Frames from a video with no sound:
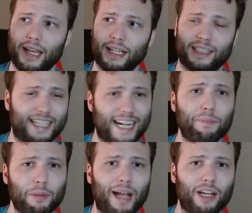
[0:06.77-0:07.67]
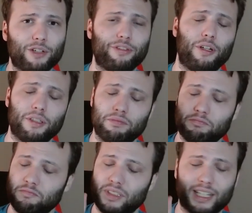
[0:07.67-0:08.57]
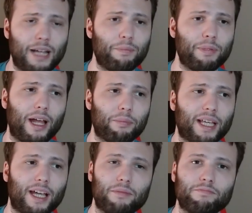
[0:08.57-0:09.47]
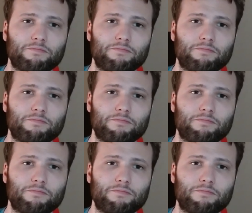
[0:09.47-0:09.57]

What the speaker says: Crappy microphone, crappy webcam.